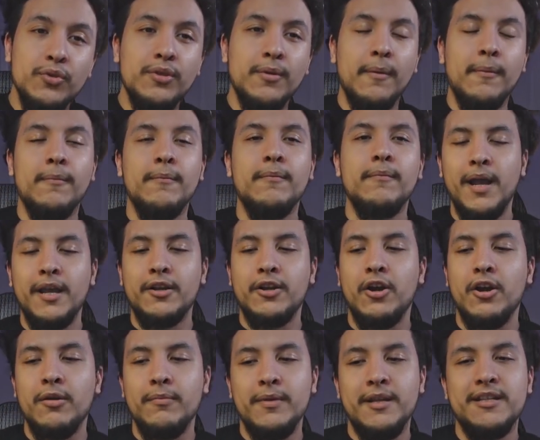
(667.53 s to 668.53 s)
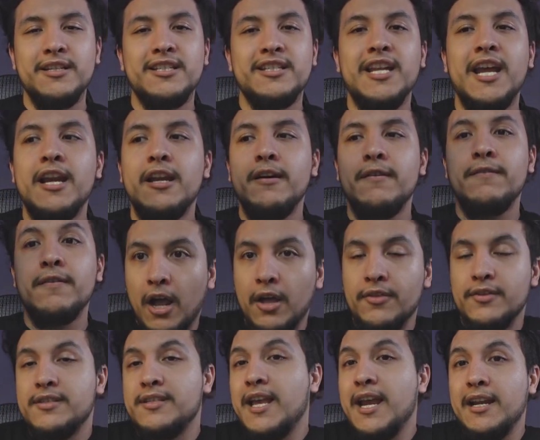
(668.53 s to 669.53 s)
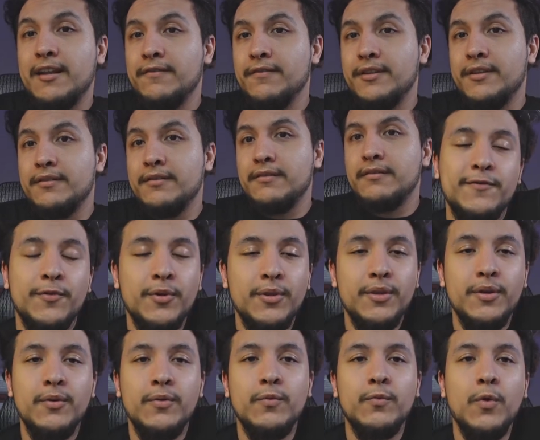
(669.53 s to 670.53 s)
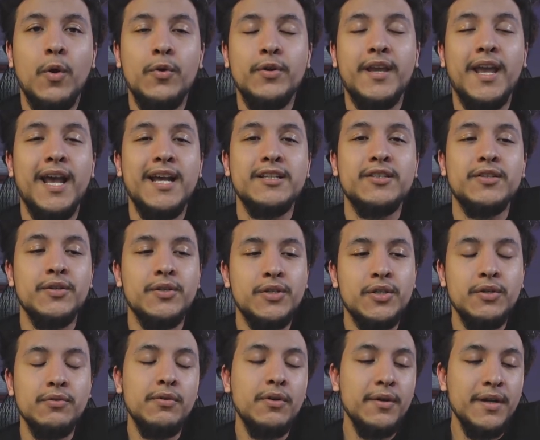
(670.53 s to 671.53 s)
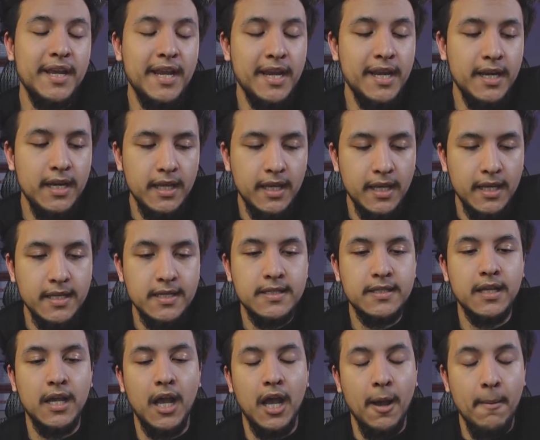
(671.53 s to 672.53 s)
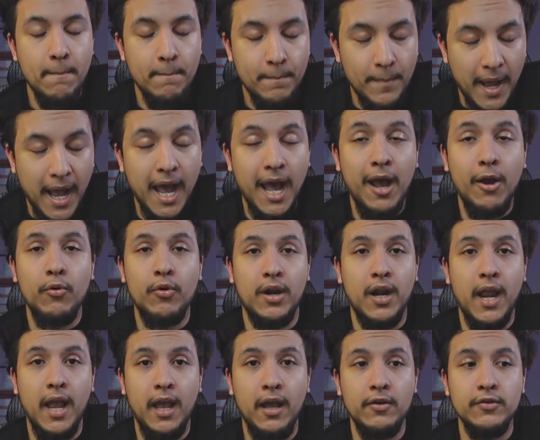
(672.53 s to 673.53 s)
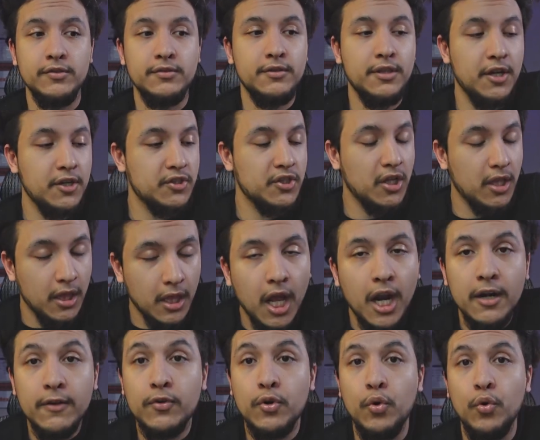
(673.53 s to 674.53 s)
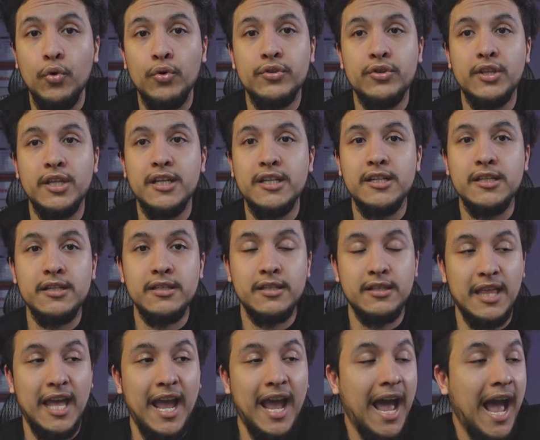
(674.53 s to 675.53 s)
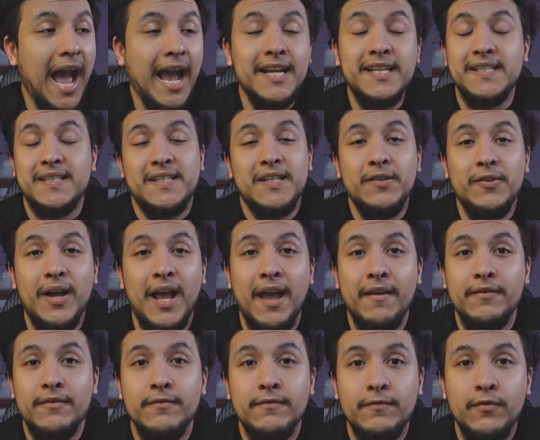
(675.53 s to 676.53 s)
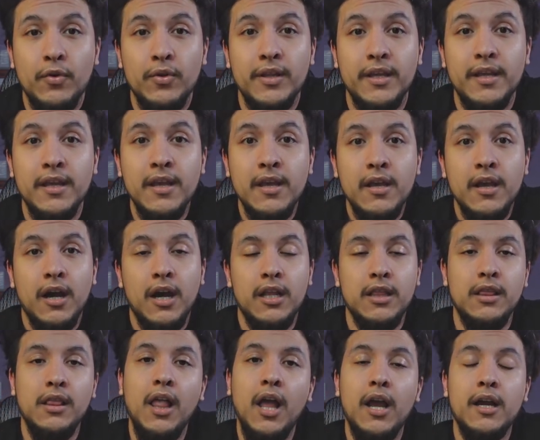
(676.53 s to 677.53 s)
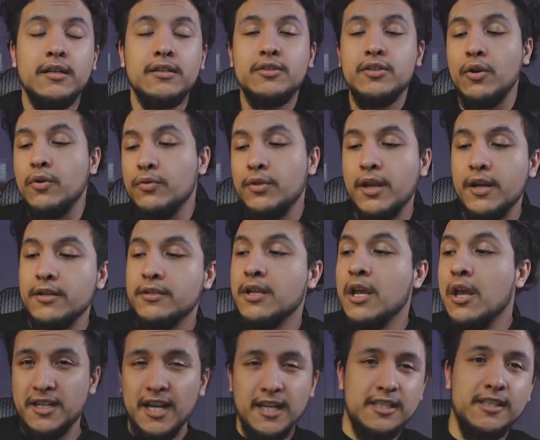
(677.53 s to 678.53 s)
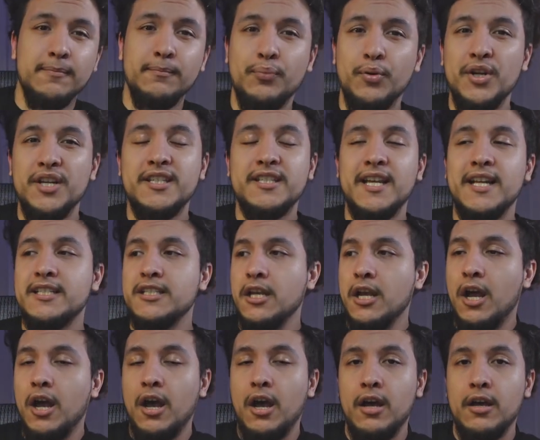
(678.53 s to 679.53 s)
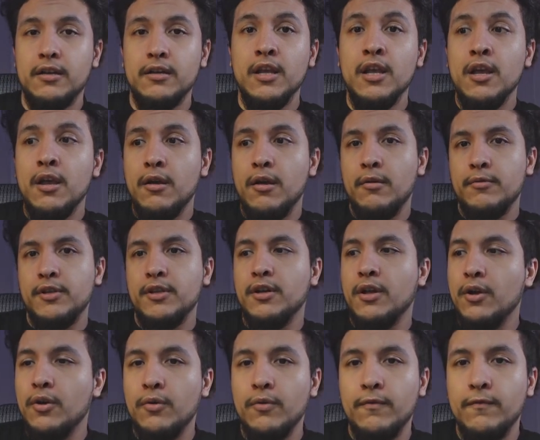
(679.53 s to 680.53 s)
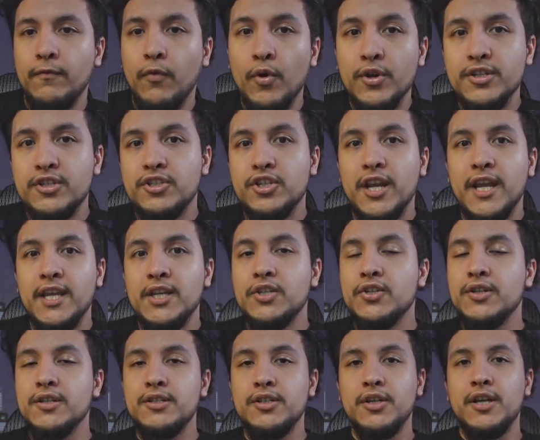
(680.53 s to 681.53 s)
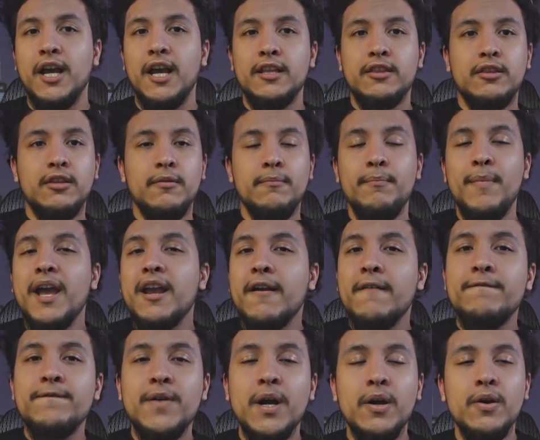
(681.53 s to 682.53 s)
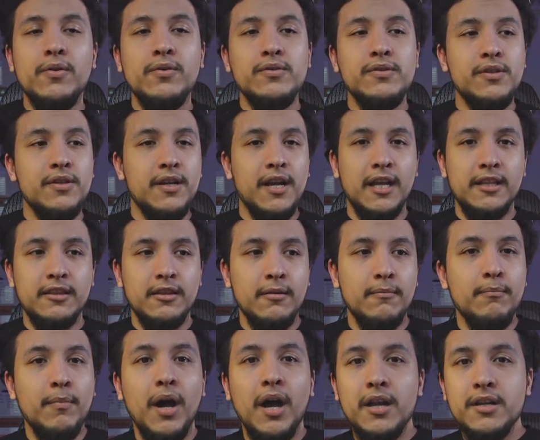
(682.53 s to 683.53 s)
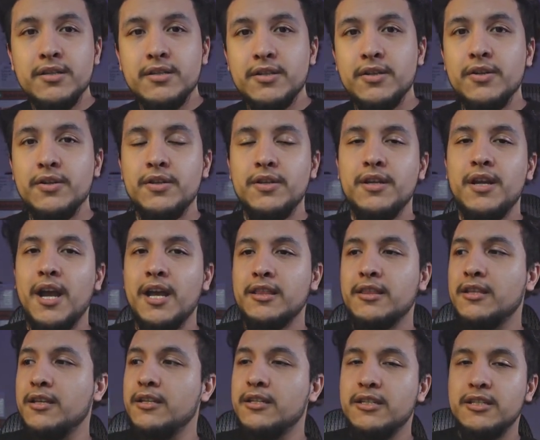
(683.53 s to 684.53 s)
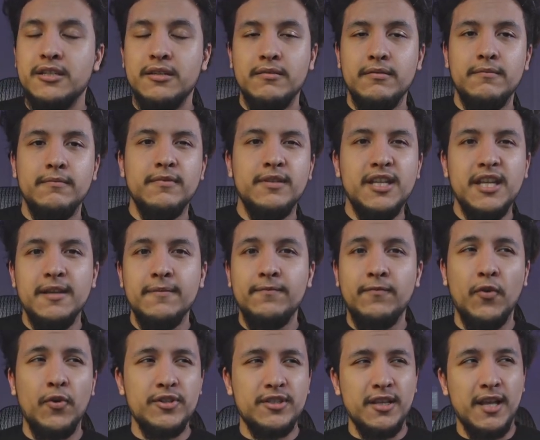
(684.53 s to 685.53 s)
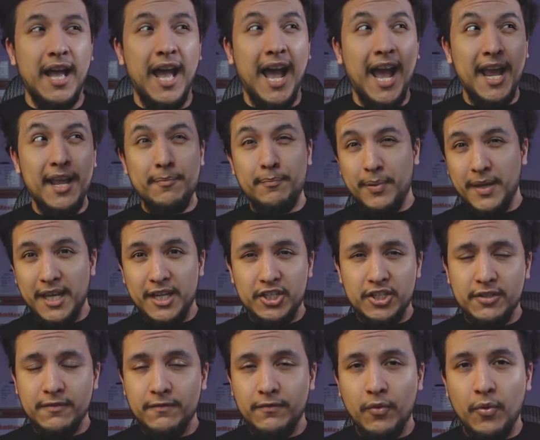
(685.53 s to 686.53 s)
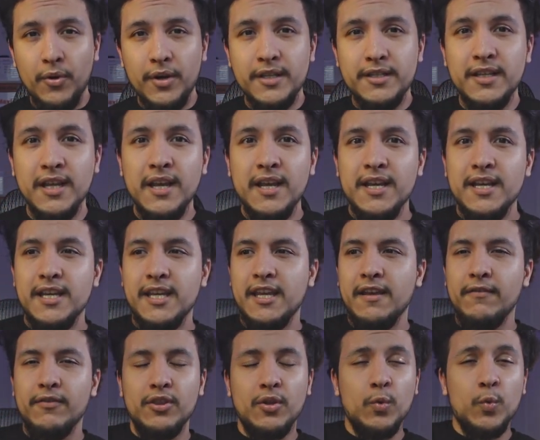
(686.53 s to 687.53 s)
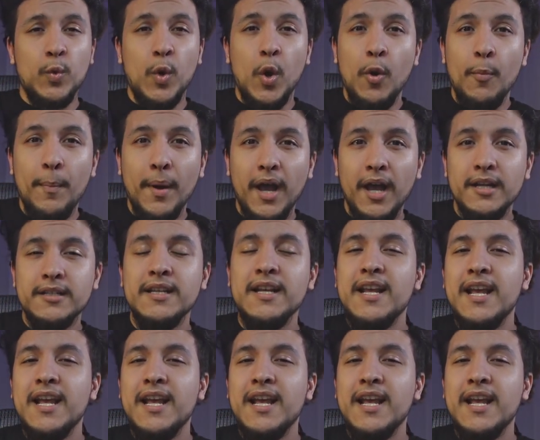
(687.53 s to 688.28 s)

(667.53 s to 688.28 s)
the mic arm instead of on the side of it. As for the Rodecaster DUO, it is a powerhouse. There's a lot of cool things that I still haven't fully unlocked. So there's custom presets on, you know, voice changers, you got the megaphones, you got the monster, you got the deep voice, the high pitch voice, even the robots,